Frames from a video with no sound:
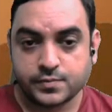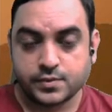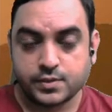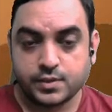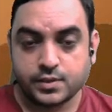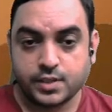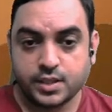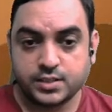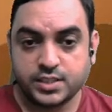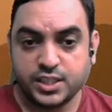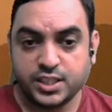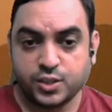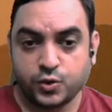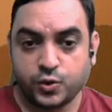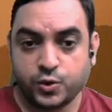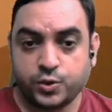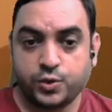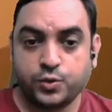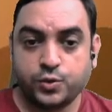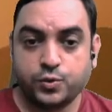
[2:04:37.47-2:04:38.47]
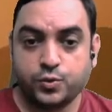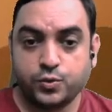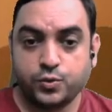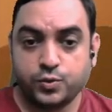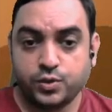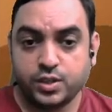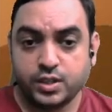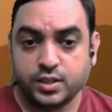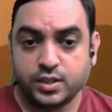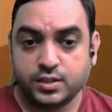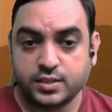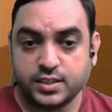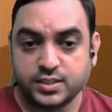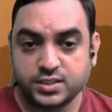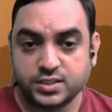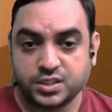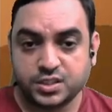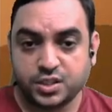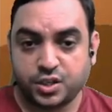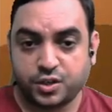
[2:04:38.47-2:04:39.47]
is equal to
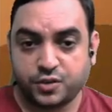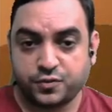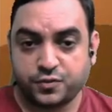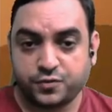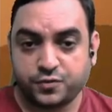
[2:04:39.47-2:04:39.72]
risk of